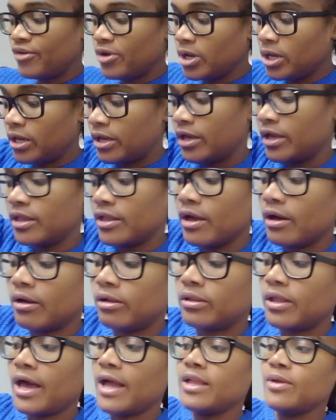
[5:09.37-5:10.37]
freaking
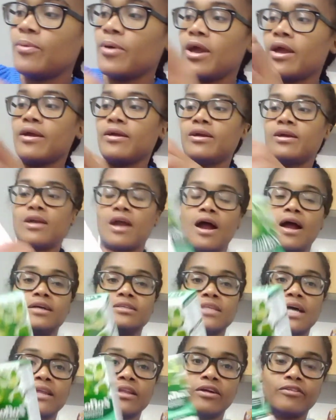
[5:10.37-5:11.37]
hell. Anyway,
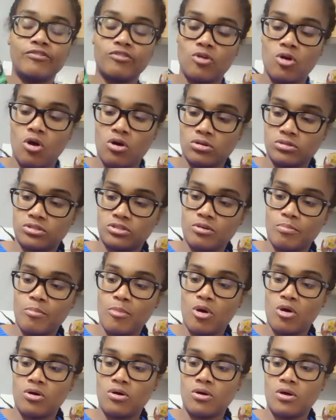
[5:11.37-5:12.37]
guys, and I've got some
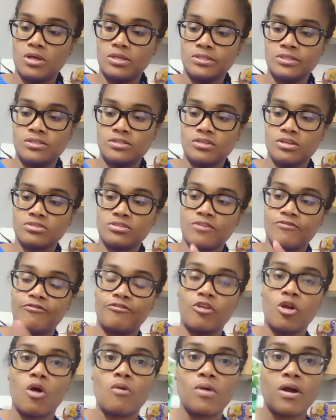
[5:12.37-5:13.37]
more
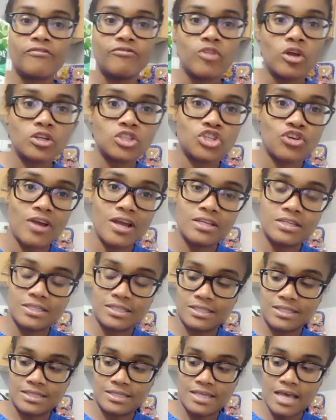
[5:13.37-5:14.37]
Zaflora. I've not tried
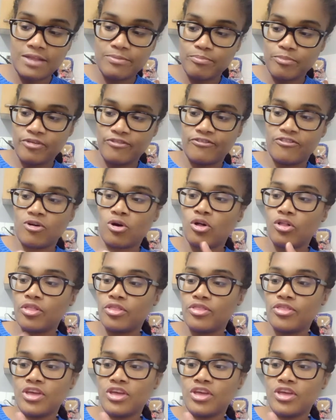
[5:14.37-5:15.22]
this scent before.